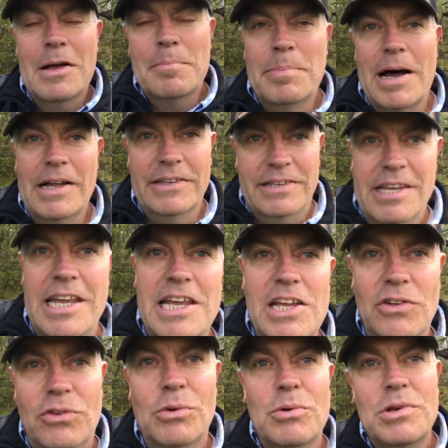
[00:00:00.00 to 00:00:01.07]
but
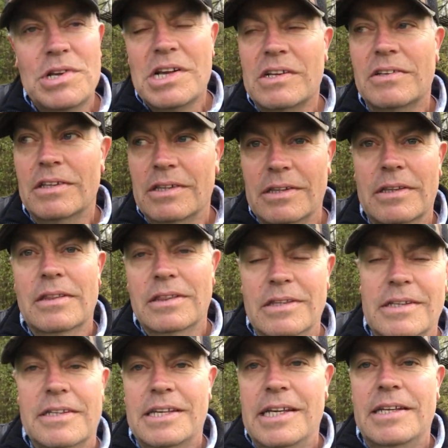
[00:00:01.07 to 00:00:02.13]
he
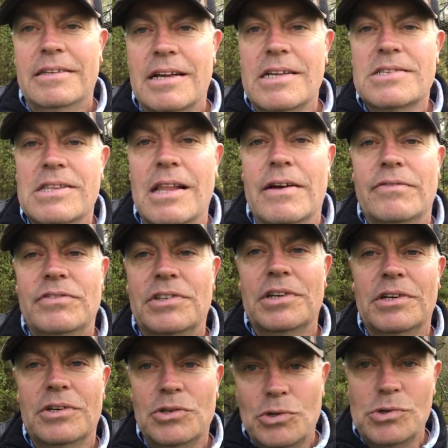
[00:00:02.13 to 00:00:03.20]
does love
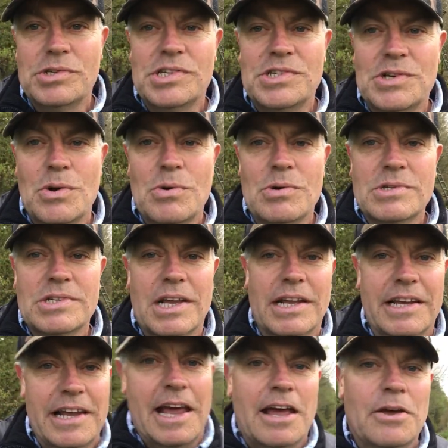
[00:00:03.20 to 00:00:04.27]
to use his nose
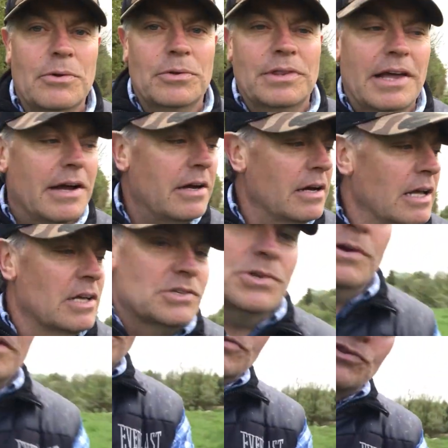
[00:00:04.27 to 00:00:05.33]
and get out there.
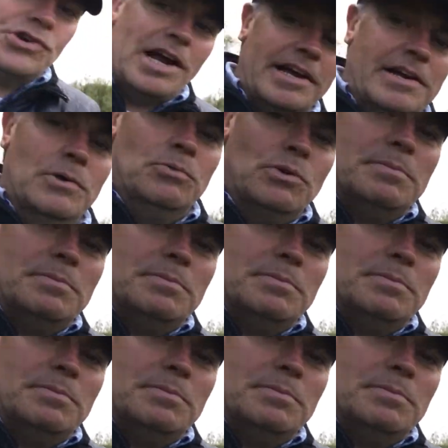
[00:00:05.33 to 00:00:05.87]
So tracking